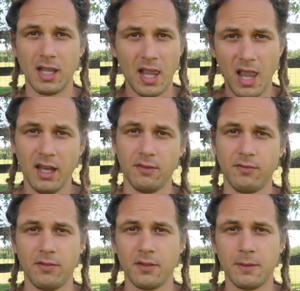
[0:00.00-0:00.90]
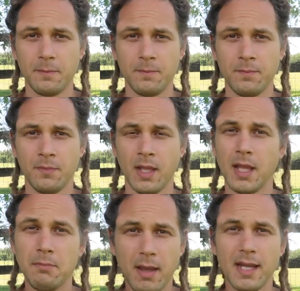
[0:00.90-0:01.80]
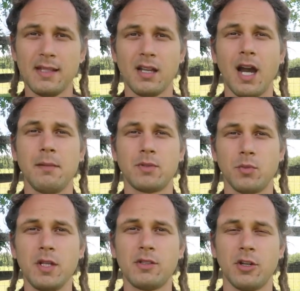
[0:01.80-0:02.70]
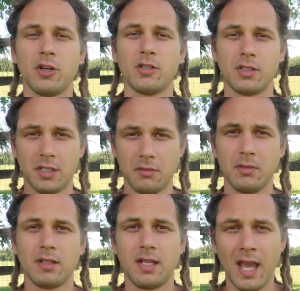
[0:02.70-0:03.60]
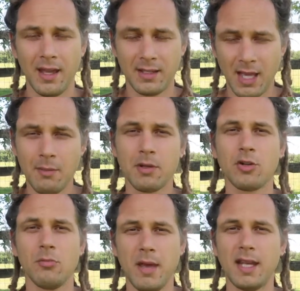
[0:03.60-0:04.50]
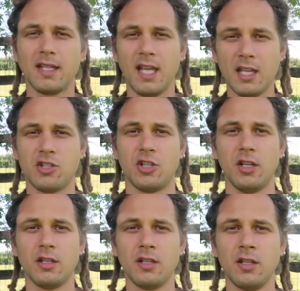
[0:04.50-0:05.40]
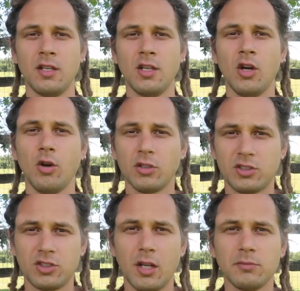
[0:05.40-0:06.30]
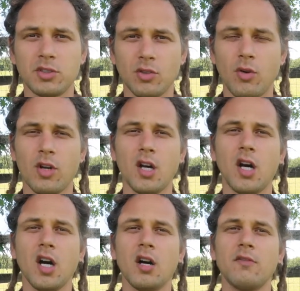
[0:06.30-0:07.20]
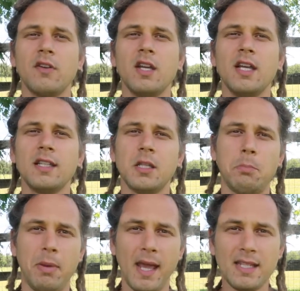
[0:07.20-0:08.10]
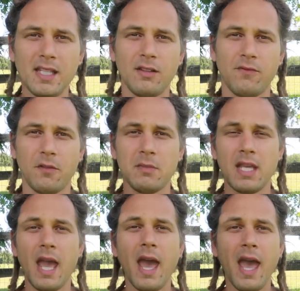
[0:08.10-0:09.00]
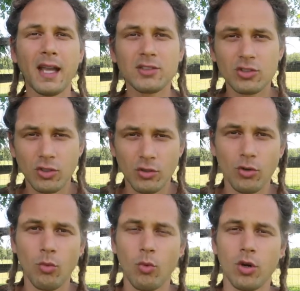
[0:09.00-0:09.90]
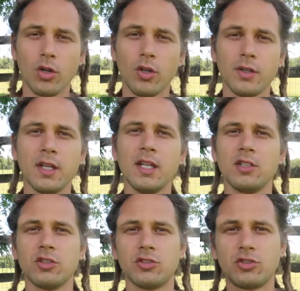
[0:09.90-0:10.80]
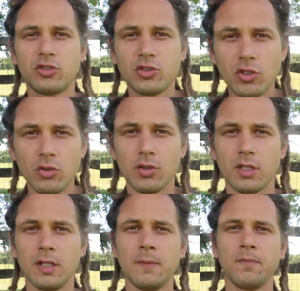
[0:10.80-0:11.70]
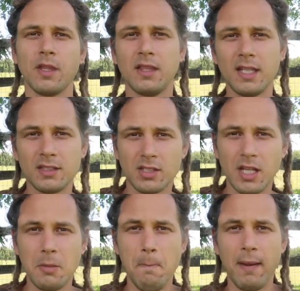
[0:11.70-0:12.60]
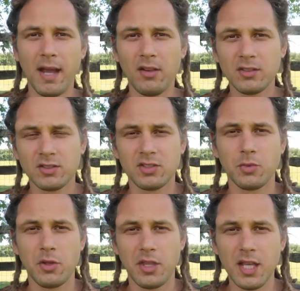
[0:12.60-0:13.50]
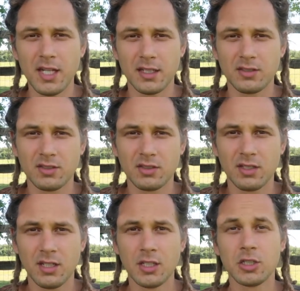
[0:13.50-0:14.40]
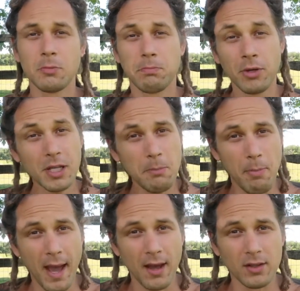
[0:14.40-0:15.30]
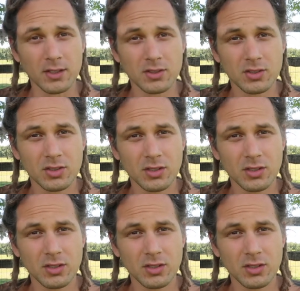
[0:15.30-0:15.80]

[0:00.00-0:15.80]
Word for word: life and many times we turn to chem chemical medication or some sort of dependent from the external world to suit these imbalances within us to bring balance